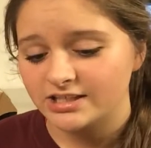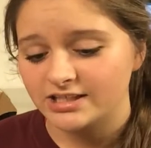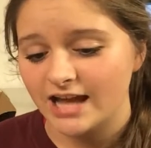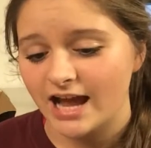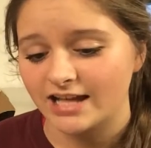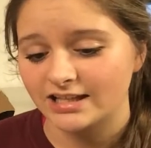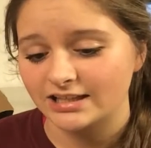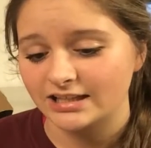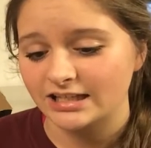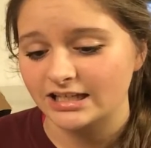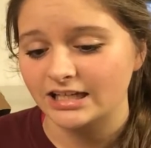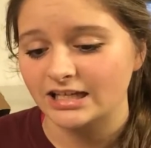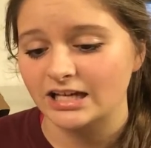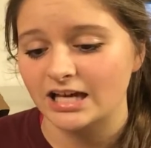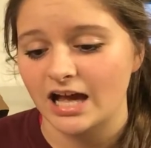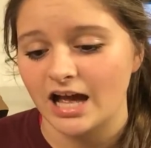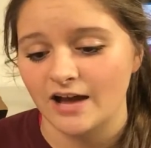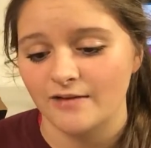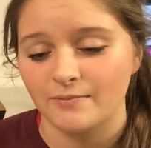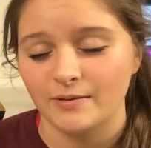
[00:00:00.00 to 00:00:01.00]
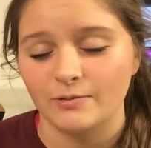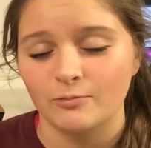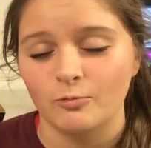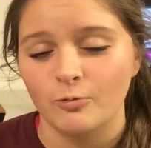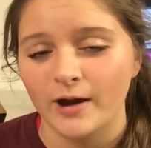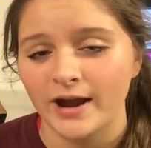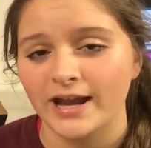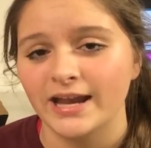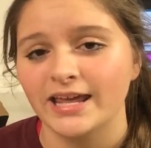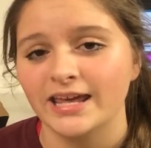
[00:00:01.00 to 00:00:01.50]
Sadly, I've
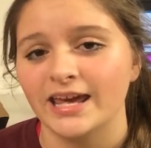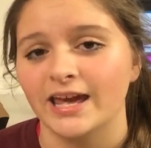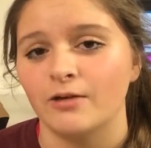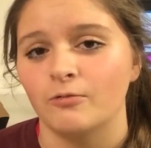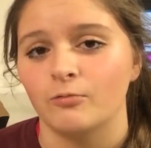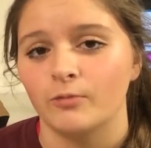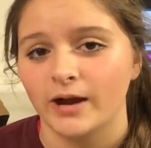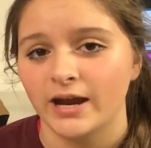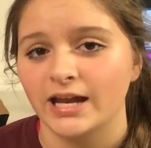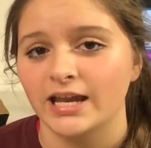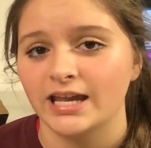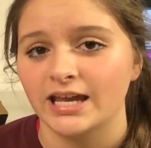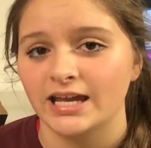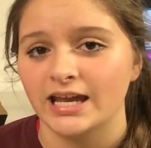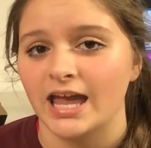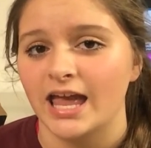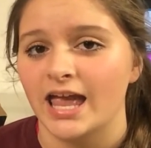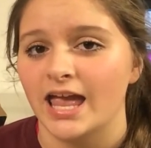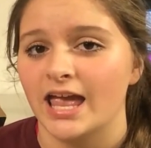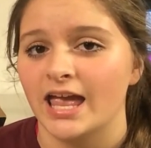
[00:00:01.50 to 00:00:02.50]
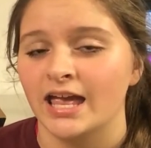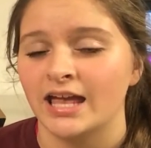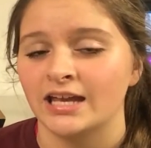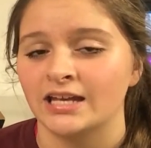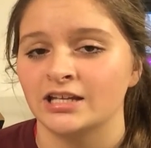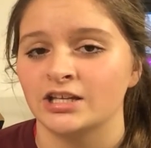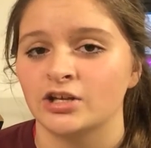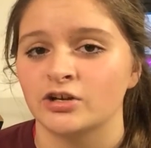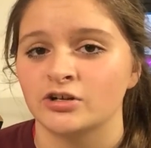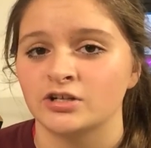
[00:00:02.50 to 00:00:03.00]
been waiting and waiting,
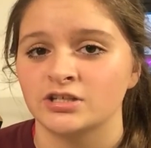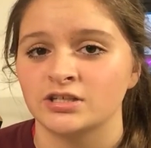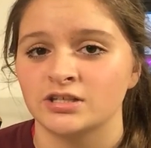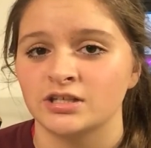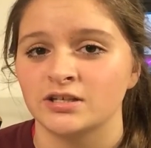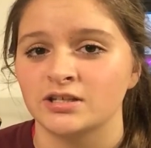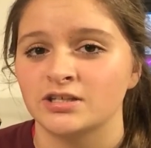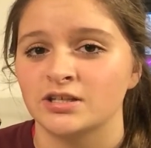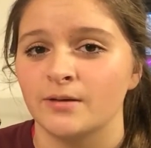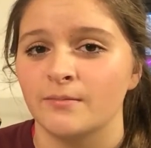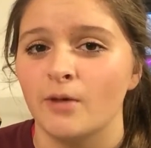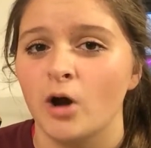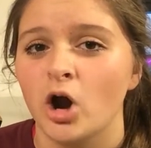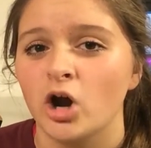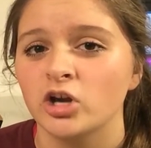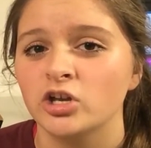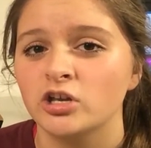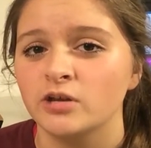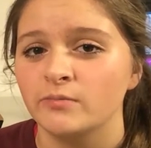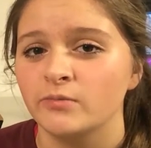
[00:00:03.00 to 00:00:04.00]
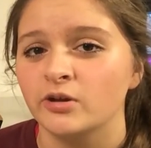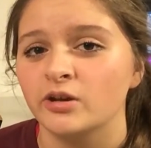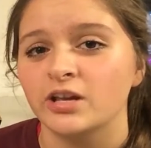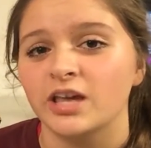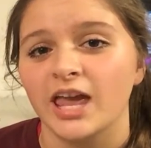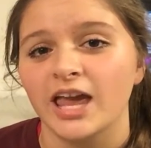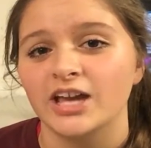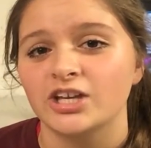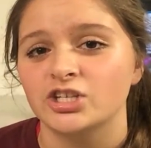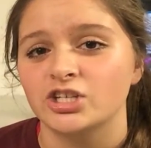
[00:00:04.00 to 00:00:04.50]
and there's some hard
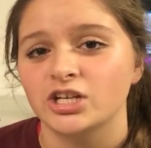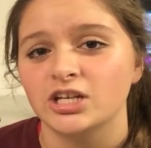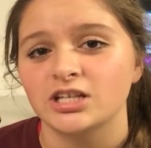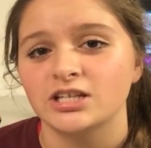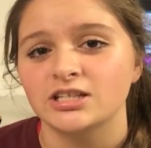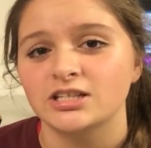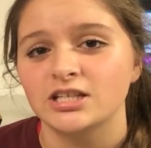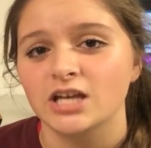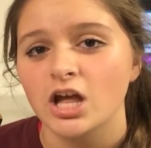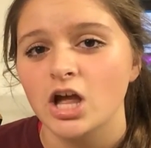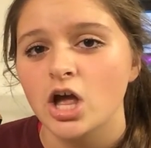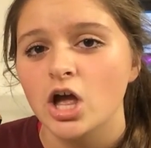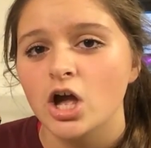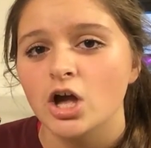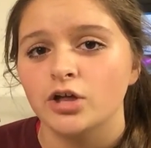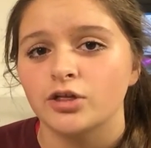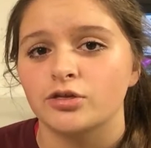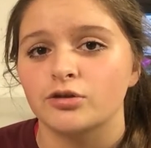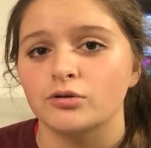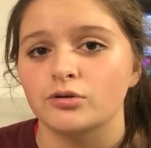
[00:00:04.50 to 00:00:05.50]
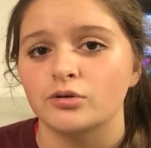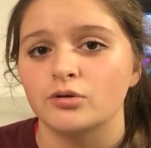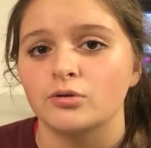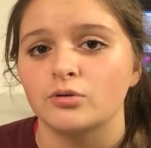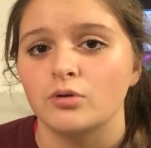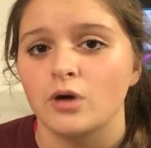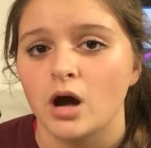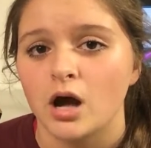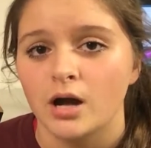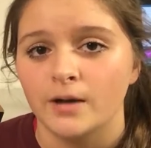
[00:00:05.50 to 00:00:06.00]
communications
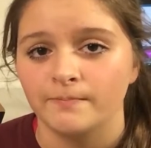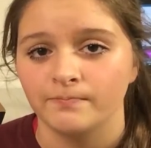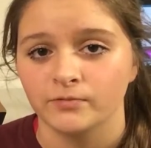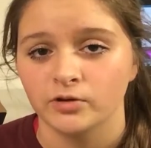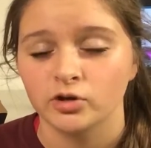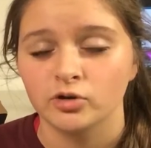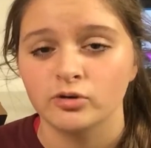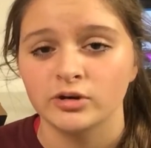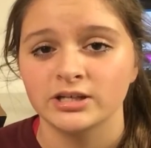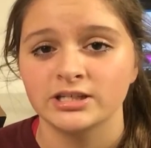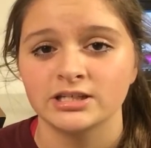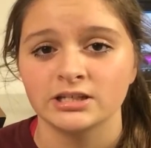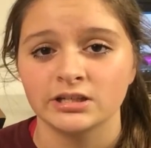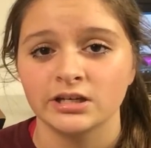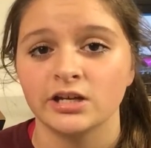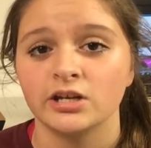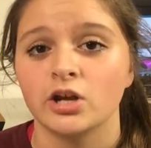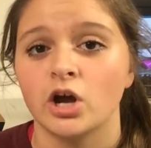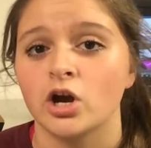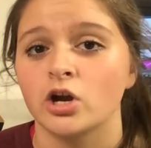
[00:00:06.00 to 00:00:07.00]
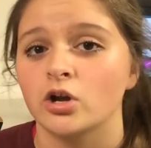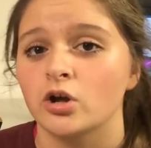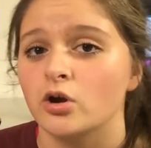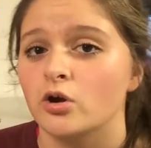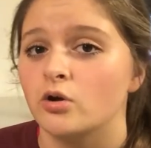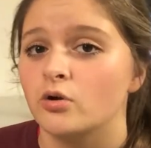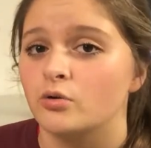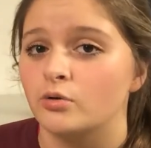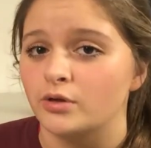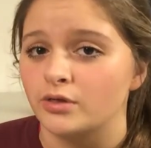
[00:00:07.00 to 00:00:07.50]
through um, Chris
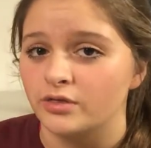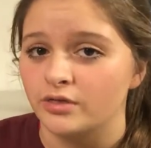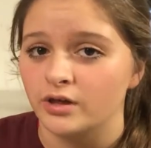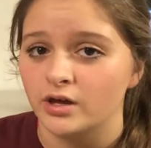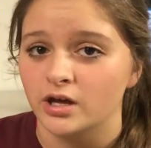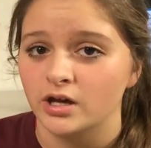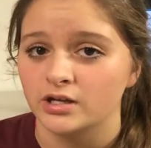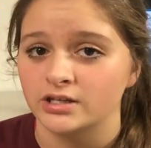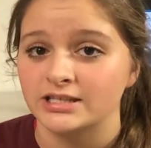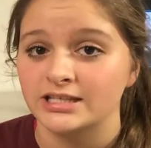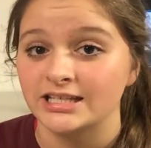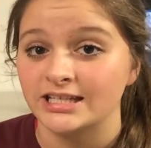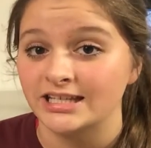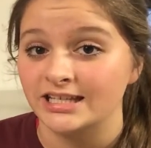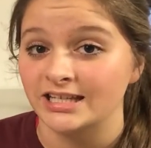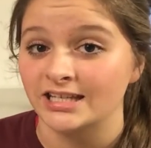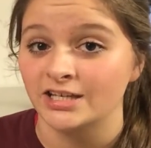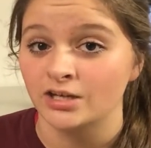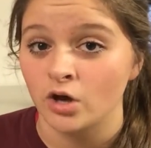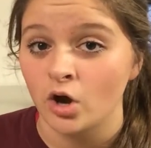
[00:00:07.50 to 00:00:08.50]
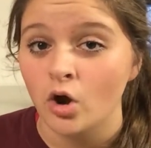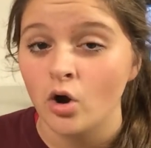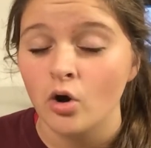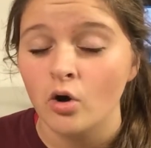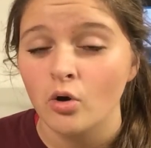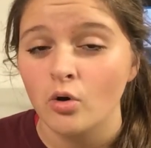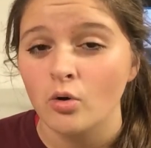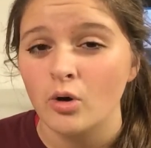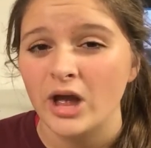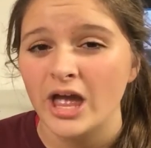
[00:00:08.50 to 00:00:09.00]
Leonardo, the C E
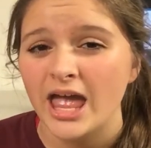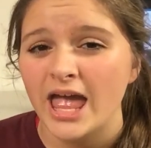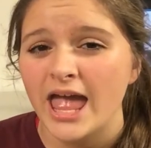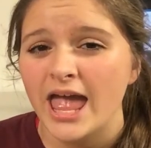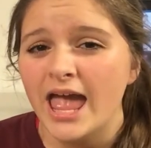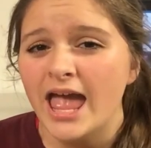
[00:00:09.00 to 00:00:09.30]
O,